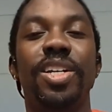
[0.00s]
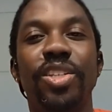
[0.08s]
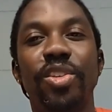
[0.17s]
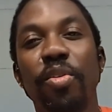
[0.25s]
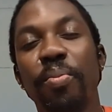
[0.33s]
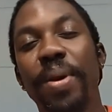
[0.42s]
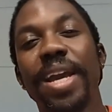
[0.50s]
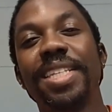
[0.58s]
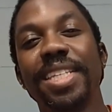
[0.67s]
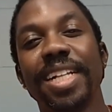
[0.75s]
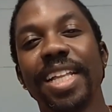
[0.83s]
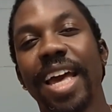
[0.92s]
So
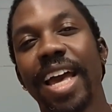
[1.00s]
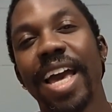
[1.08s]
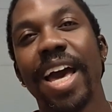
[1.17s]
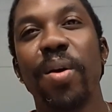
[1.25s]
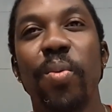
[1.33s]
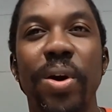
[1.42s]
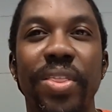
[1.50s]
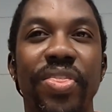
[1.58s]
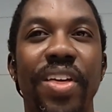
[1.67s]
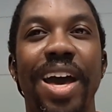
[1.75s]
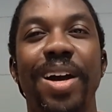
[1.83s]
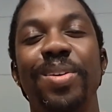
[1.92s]
basically I got
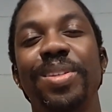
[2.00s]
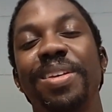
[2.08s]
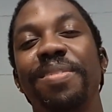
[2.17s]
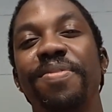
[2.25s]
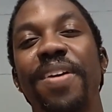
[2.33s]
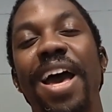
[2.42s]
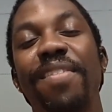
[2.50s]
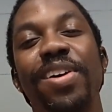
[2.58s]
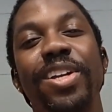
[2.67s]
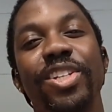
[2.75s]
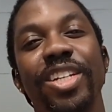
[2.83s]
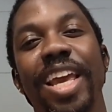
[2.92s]

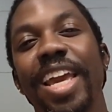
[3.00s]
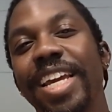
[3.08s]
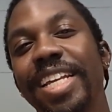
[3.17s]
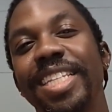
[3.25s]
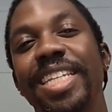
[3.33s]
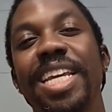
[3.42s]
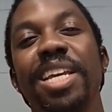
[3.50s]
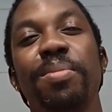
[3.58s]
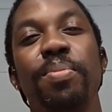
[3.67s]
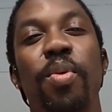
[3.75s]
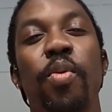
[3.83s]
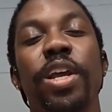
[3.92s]

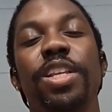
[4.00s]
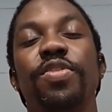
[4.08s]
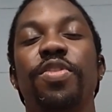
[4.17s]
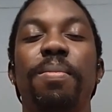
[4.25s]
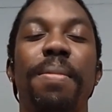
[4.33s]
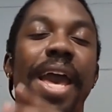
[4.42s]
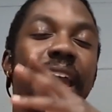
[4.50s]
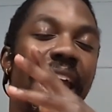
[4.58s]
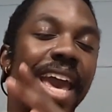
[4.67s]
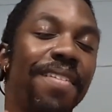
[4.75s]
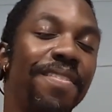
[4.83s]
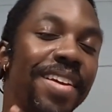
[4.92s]
1,518 points from my
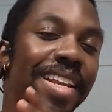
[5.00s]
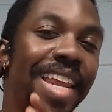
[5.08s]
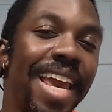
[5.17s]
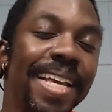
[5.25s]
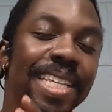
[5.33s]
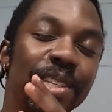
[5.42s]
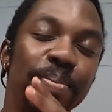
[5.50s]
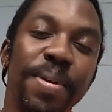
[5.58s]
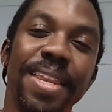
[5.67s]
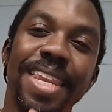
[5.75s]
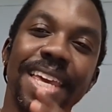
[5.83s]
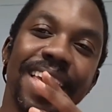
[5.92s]
everyday
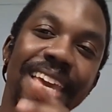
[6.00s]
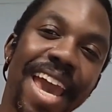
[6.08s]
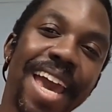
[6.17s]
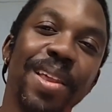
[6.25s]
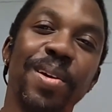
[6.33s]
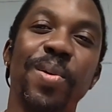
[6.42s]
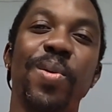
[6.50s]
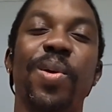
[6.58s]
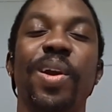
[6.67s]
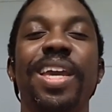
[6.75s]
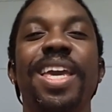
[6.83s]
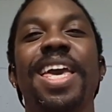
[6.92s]
spending
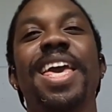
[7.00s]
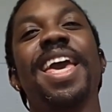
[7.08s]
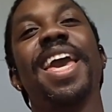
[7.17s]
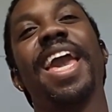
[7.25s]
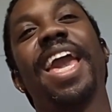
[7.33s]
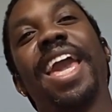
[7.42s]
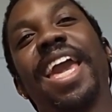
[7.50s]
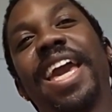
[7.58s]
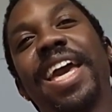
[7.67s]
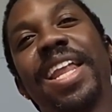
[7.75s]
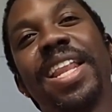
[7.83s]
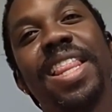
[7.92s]
category.
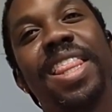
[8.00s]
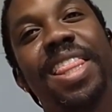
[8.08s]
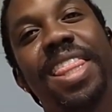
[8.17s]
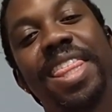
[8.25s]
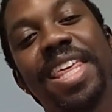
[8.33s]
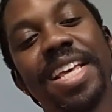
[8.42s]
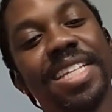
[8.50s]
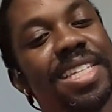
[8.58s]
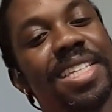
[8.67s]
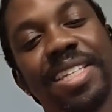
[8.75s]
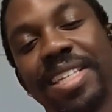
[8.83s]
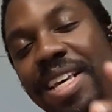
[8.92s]
And
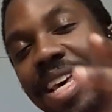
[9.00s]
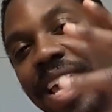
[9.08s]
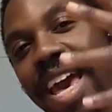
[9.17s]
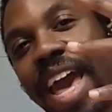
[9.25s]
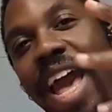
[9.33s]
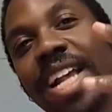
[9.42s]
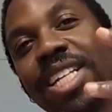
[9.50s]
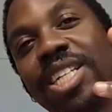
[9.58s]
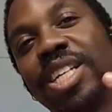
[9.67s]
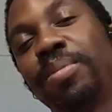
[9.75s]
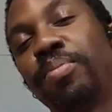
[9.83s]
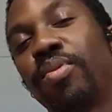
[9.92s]
this
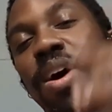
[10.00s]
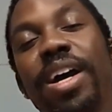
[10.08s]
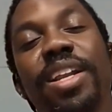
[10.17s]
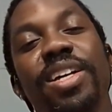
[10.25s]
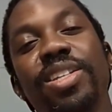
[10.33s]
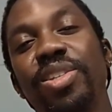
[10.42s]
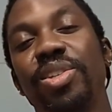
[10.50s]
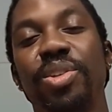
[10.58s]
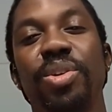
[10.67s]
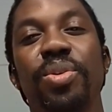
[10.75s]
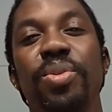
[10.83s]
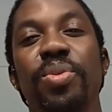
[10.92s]
actually brought us
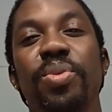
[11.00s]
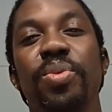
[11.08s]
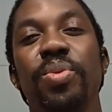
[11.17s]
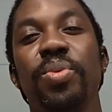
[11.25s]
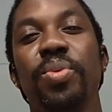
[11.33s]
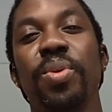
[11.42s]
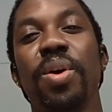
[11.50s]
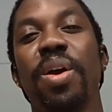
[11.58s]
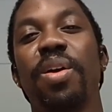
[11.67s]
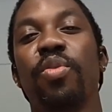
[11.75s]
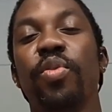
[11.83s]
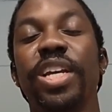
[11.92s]
to
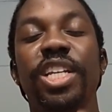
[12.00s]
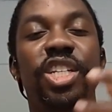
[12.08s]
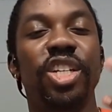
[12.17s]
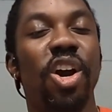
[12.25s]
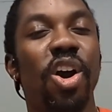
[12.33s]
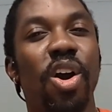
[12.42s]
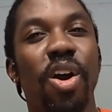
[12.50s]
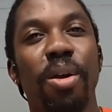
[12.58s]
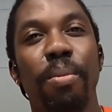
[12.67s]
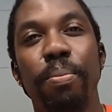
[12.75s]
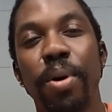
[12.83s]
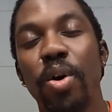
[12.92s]
reach
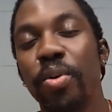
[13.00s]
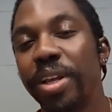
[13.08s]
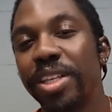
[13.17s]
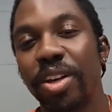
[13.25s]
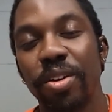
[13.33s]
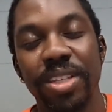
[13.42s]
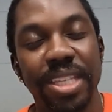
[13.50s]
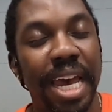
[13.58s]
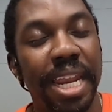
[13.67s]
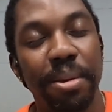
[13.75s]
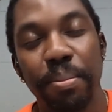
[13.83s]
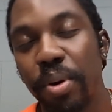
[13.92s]
our bonus, our
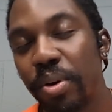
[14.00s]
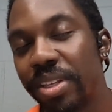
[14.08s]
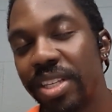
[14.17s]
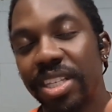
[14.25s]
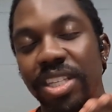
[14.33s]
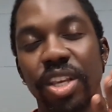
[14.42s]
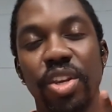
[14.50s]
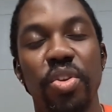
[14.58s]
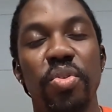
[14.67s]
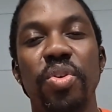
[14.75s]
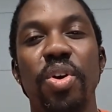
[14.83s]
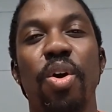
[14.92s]
sign-up bonus. This is a
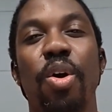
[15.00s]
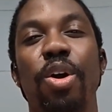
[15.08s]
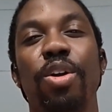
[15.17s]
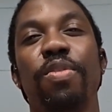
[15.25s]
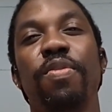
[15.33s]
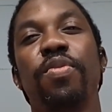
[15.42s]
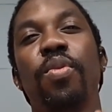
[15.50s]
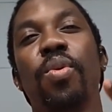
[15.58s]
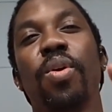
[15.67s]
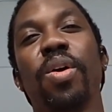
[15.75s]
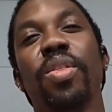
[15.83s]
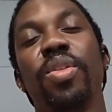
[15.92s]
new card
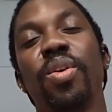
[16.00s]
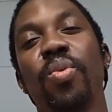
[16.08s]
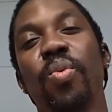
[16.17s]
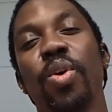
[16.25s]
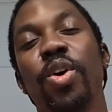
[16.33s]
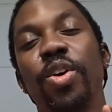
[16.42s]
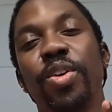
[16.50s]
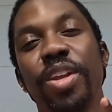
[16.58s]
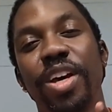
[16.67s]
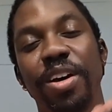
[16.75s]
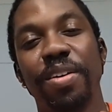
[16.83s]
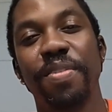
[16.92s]
for the World
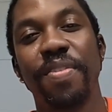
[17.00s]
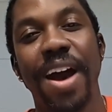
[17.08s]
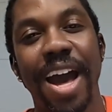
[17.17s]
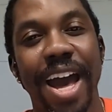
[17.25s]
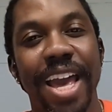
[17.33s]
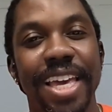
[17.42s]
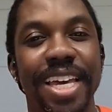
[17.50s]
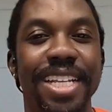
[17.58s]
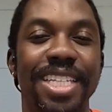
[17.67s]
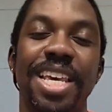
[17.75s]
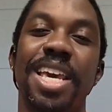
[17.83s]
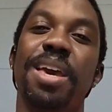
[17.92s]
of
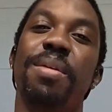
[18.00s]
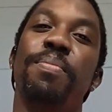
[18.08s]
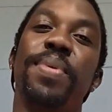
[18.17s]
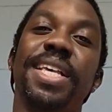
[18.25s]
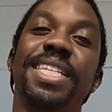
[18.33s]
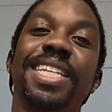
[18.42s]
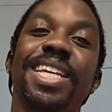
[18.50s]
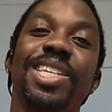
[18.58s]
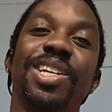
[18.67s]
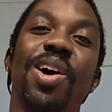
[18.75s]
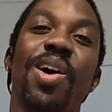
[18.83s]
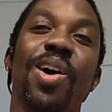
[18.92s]
Hyatt business
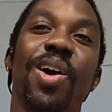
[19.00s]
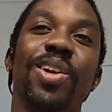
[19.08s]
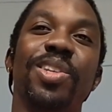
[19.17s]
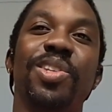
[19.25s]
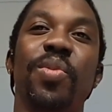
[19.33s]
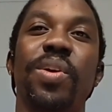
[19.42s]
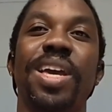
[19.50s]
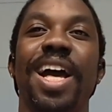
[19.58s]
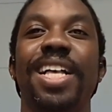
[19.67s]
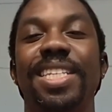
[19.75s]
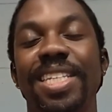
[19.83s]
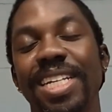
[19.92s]
card. So we
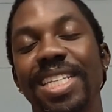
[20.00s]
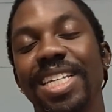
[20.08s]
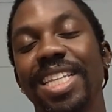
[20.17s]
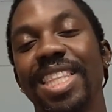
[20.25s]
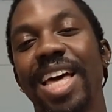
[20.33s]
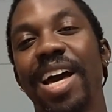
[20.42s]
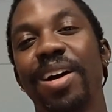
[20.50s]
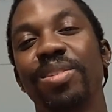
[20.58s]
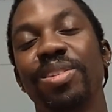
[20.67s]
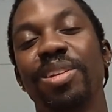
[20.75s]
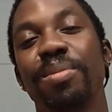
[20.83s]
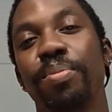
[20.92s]
got
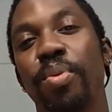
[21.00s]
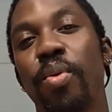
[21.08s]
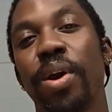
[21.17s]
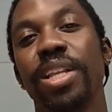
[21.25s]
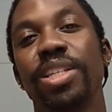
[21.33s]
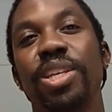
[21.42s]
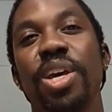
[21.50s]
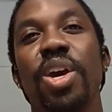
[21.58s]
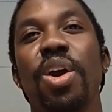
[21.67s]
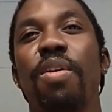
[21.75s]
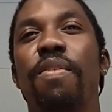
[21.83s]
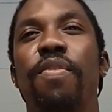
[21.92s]
60,000 points
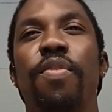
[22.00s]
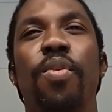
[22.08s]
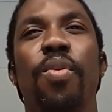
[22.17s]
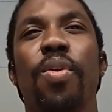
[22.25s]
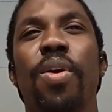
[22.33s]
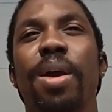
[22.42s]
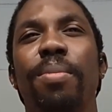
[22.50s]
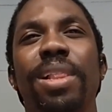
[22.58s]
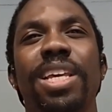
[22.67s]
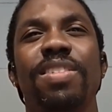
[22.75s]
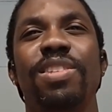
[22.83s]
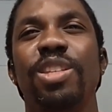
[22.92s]
for, I
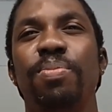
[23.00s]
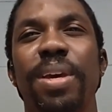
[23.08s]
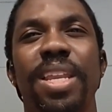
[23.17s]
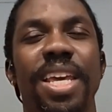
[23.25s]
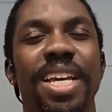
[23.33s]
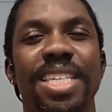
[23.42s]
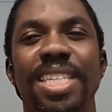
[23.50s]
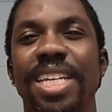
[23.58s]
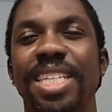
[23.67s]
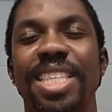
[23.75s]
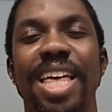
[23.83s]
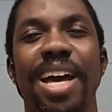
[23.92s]
believe, spending
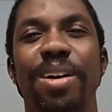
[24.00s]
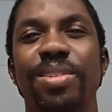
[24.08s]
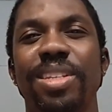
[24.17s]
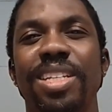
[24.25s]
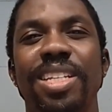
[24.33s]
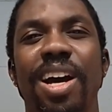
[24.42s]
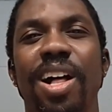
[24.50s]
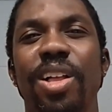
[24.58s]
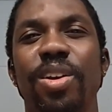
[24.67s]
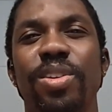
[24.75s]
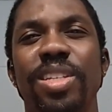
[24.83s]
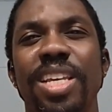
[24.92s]

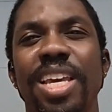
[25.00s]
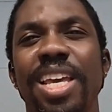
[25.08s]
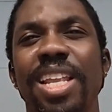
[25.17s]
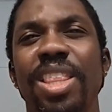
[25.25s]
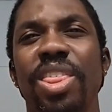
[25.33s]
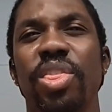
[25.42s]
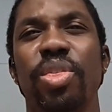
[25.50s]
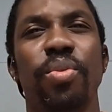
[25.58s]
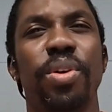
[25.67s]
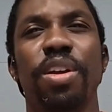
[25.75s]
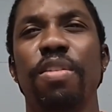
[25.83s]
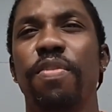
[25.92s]
$6,000 in
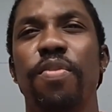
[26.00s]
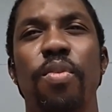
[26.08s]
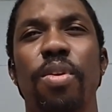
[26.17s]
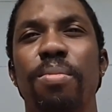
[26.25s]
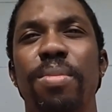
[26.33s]
3 or 4